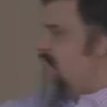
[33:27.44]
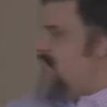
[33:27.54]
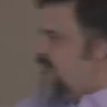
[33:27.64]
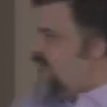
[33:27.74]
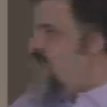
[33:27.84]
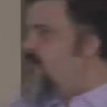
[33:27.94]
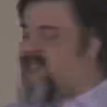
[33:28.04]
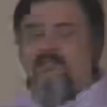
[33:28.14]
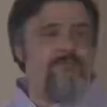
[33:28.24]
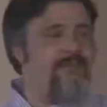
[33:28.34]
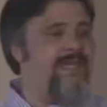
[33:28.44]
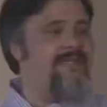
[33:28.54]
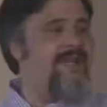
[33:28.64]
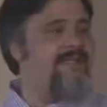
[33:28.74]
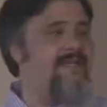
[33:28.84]
and reveal some plain
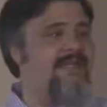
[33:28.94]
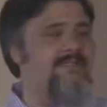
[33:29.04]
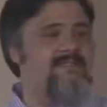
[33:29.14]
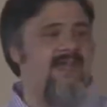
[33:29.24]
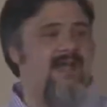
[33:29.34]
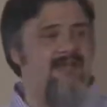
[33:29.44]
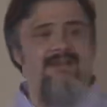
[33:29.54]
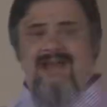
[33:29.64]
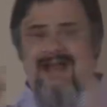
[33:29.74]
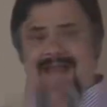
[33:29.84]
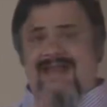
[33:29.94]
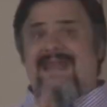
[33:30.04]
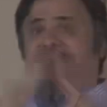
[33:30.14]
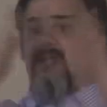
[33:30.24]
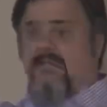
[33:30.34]
text on SSL, I
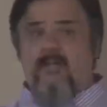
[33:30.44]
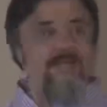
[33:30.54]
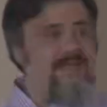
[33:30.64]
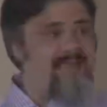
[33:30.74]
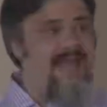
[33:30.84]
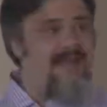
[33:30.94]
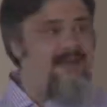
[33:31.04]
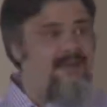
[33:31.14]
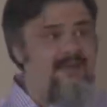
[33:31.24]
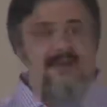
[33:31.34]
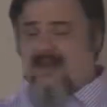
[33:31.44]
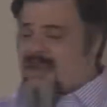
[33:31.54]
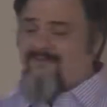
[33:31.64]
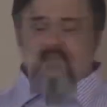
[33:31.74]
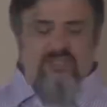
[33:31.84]
get a little bit of data, and
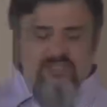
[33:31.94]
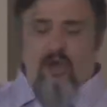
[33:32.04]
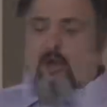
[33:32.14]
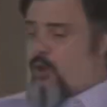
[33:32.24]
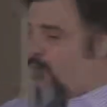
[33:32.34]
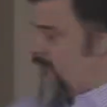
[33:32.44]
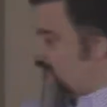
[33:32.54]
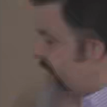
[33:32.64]
I have to start over